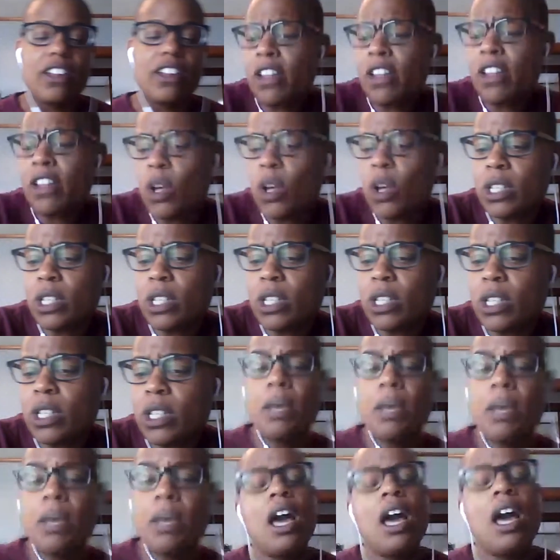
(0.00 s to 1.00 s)
They were there the whole
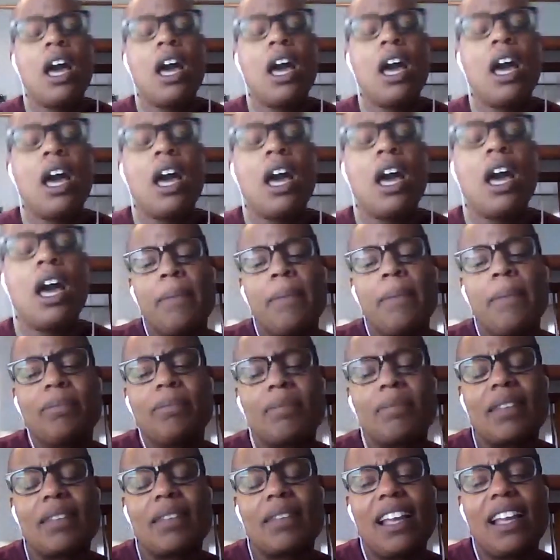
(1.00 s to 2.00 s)
time.
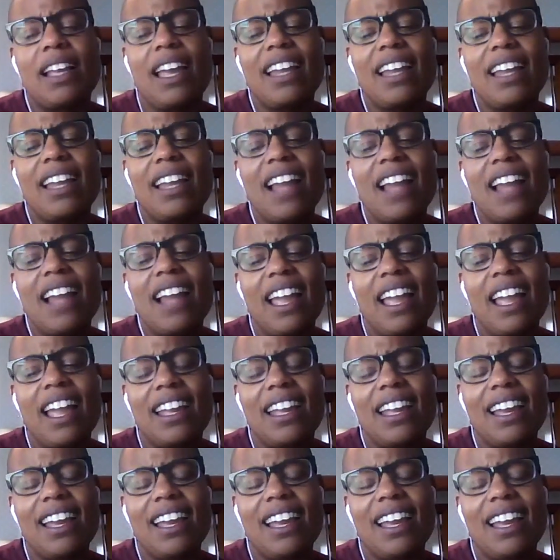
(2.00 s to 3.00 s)
And
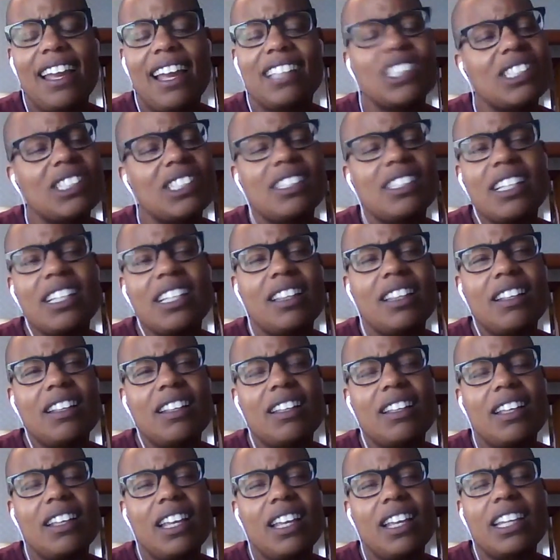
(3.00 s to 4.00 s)
I just think that
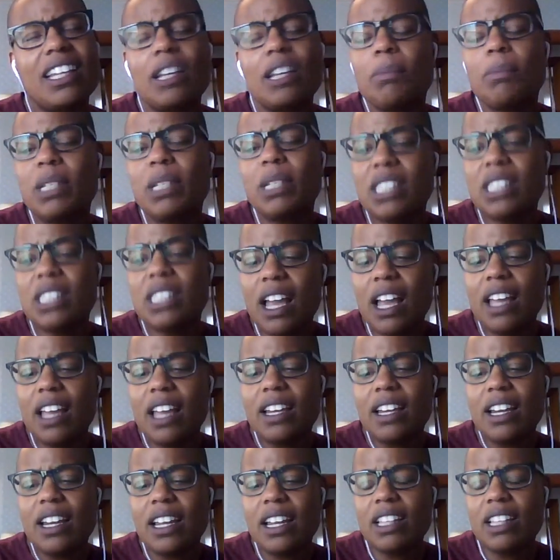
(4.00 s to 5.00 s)
it can be
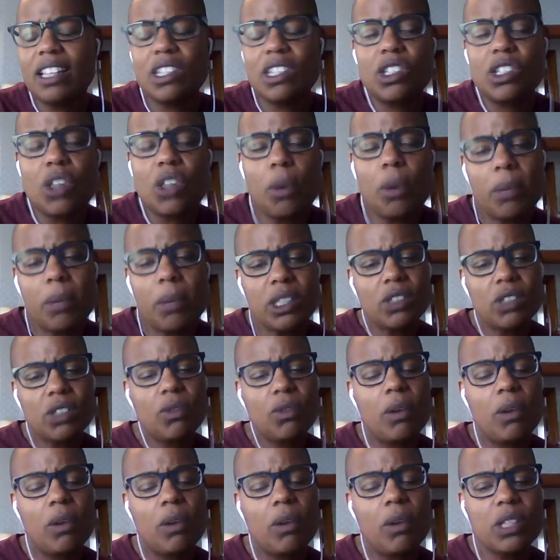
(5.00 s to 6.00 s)
done. And it's so much of
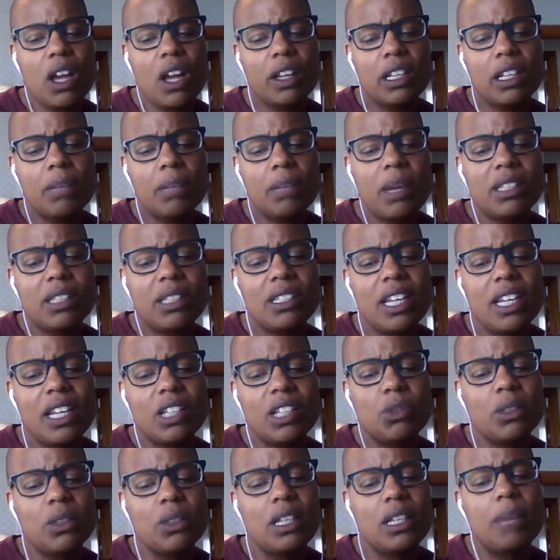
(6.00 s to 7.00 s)
what we're talking about today
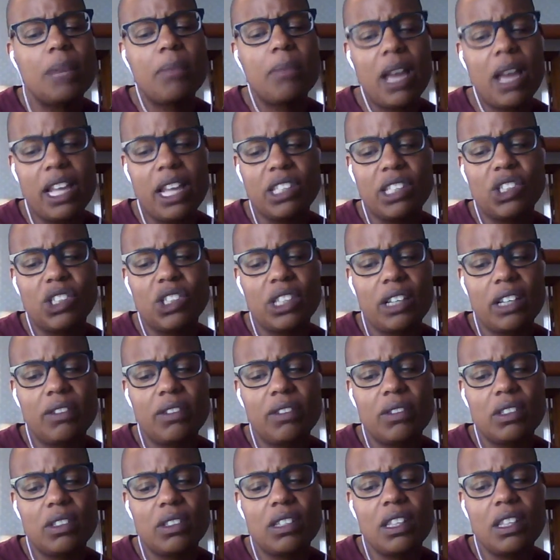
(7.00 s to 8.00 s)
is really a mind
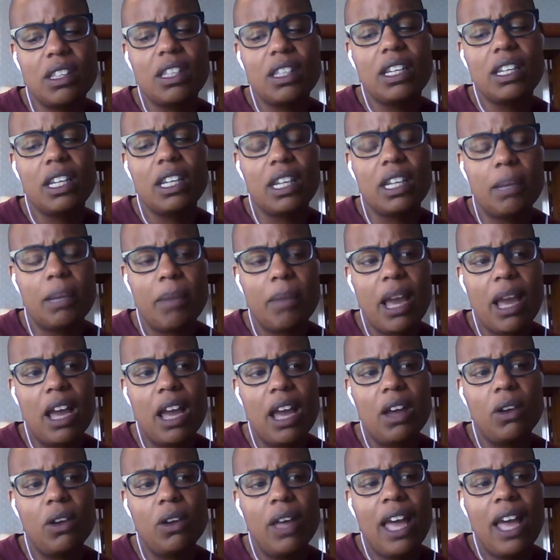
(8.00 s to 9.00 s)
shift to thinking
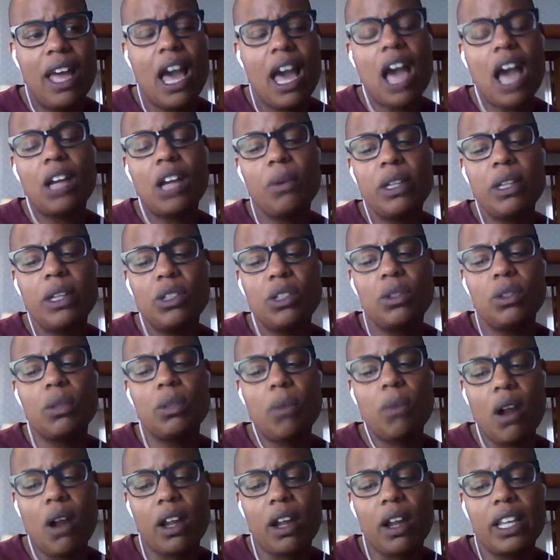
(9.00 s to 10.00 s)
about, how do I do the
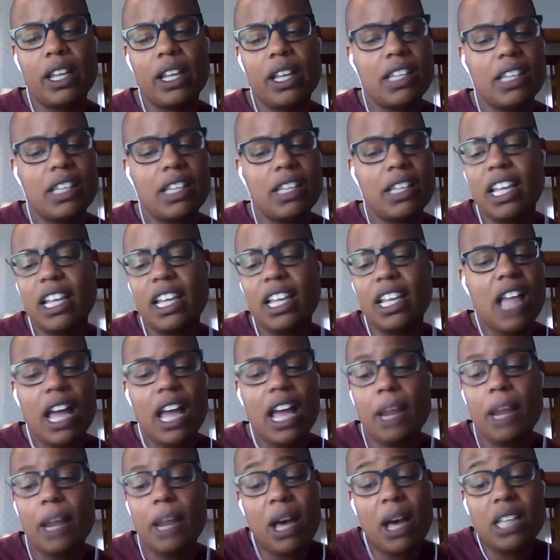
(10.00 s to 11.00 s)
work? It's like, it's
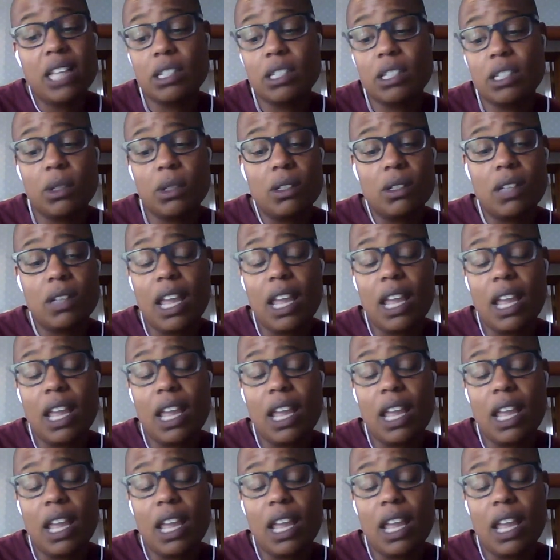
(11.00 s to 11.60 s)
not impossible.